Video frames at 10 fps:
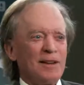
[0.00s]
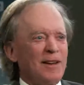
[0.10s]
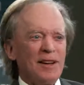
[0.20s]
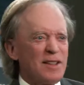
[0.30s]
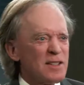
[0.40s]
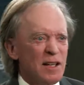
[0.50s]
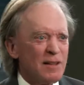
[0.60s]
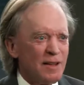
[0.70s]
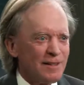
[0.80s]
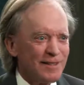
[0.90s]
and I say
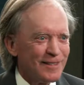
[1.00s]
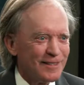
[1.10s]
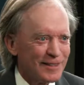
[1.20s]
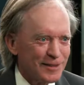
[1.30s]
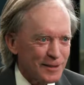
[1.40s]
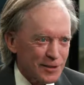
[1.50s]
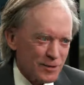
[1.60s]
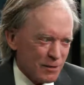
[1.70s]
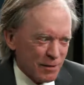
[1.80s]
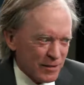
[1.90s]
that just
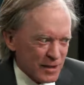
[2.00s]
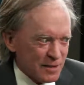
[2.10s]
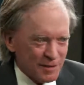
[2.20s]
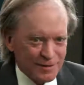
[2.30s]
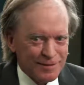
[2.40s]
sort of as